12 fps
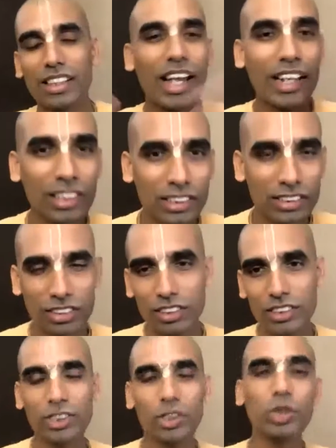lions
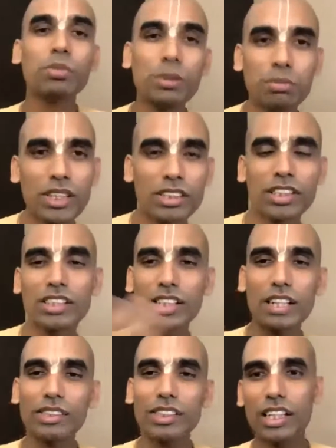also, as human beings or
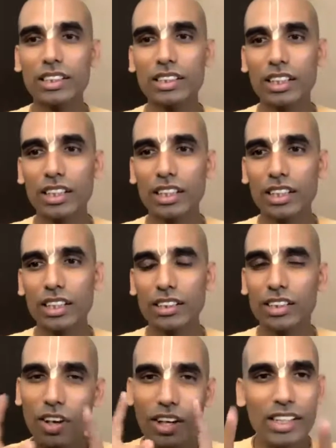devatas,
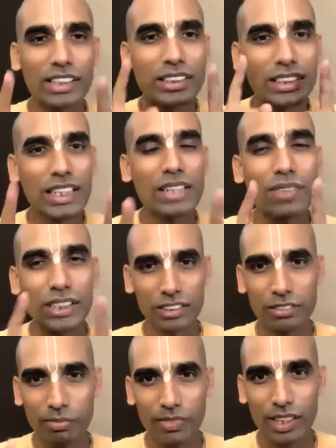the Lord doesn't leave
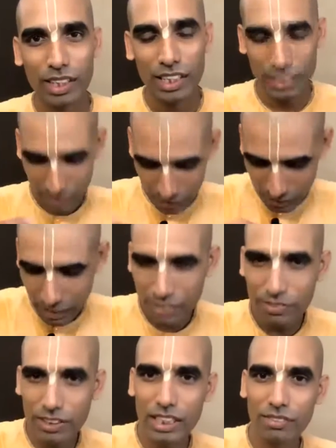us. He stays
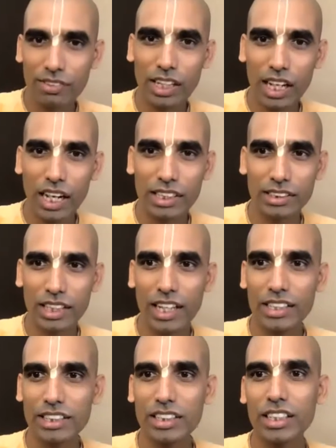right within our hearts
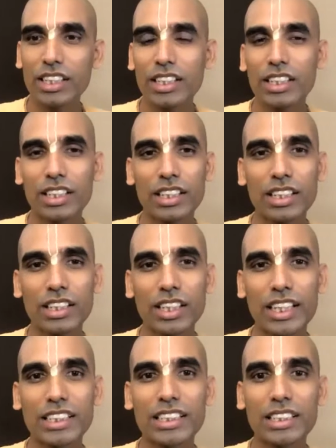
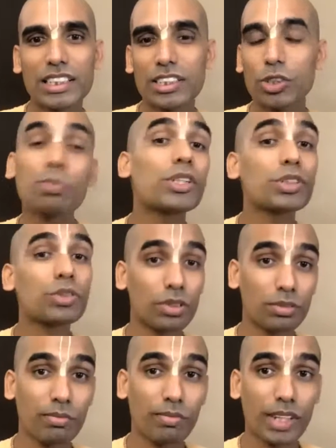as super
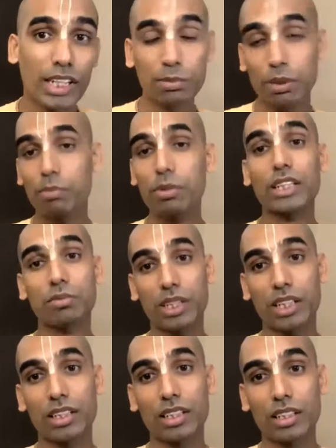soul, as
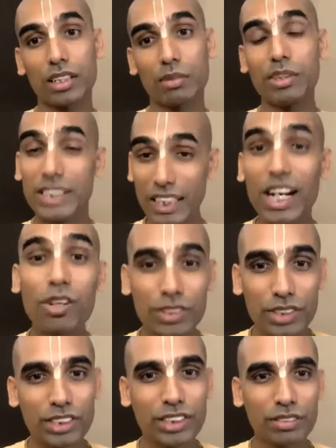Paramatma. Means He
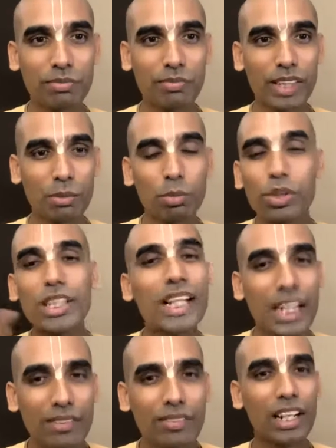loves us more than
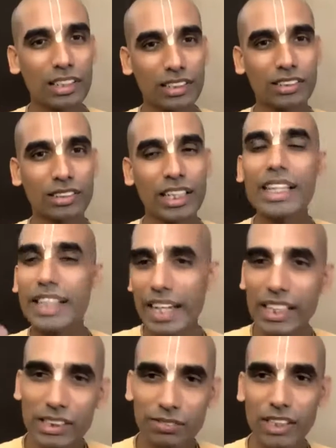anyone else. He
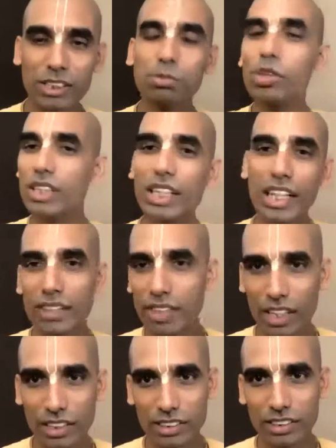cares for us more than
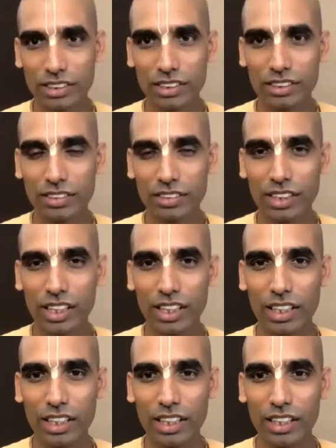anyone else.
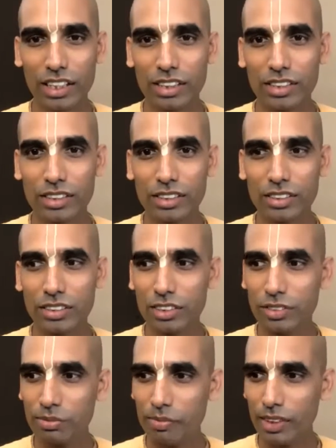Okay.
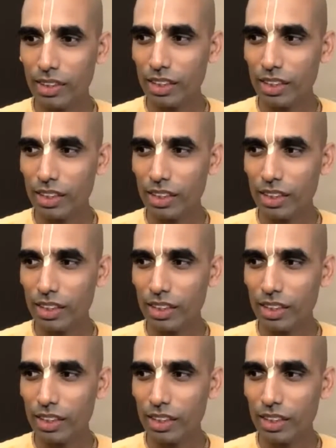So,